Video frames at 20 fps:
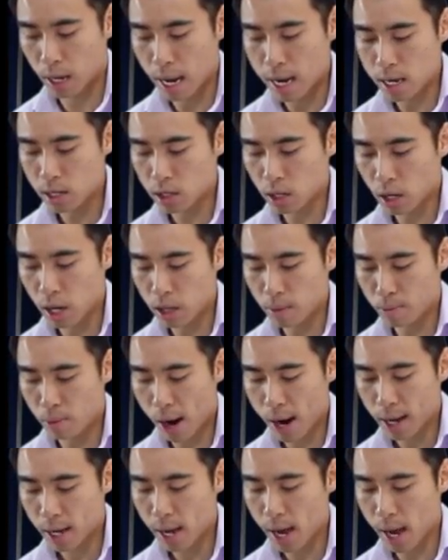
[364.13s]
then inside the
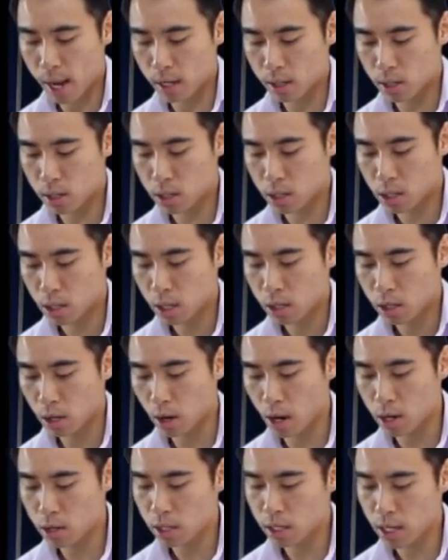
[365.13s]
brackets,
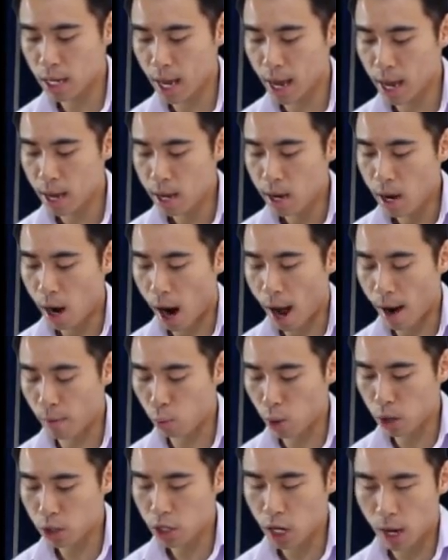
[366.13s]
so notice here, I
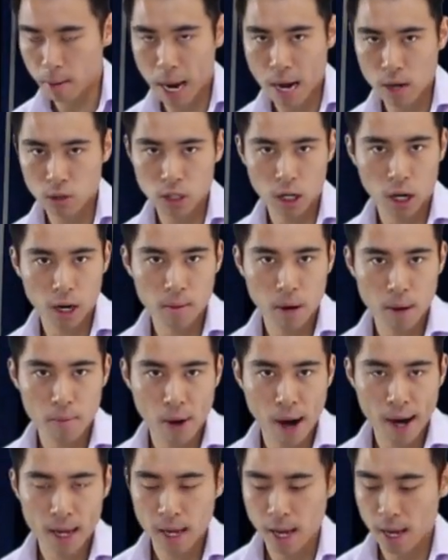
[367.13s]
have one term outside
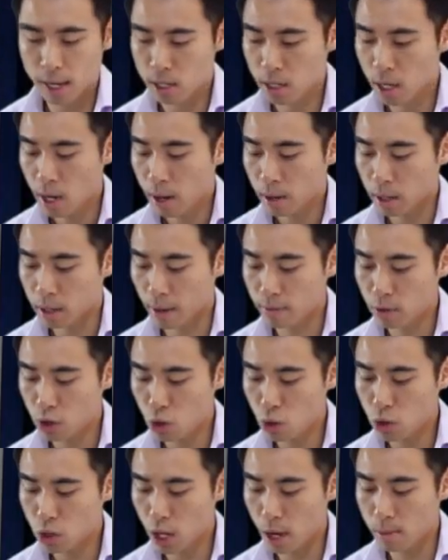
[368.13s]
my brackets, and I
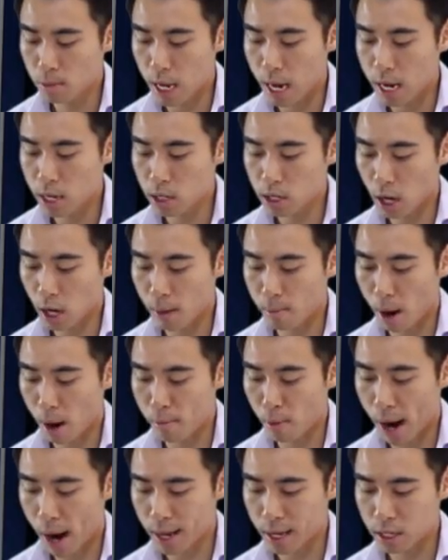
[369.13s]
have two terms inside
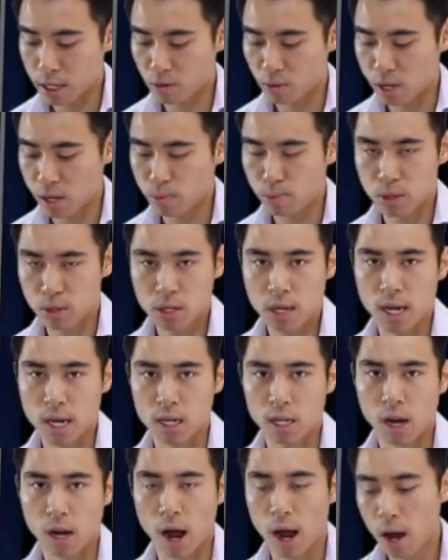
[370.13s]
my brackets for this
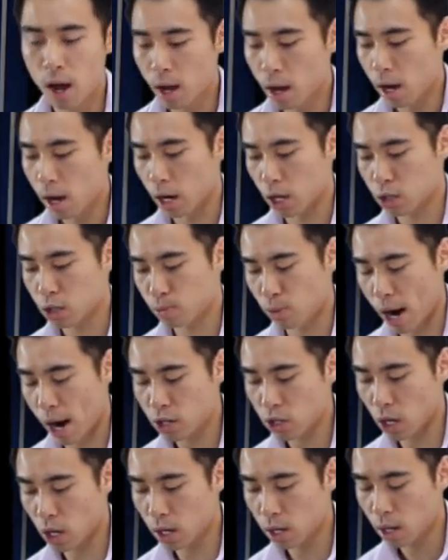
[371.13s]
particular
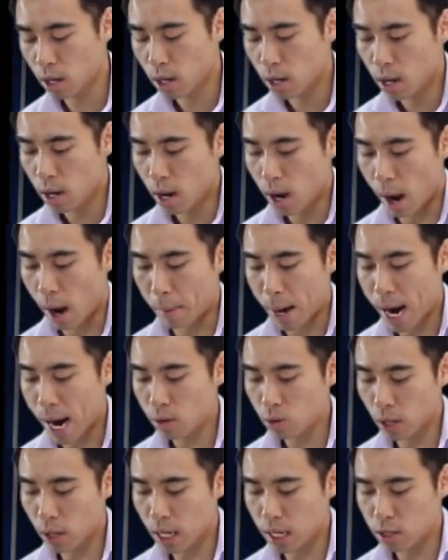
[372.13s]
expression.
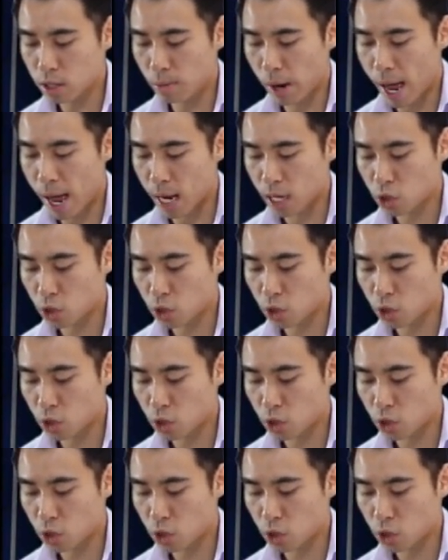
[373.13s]
How do I get to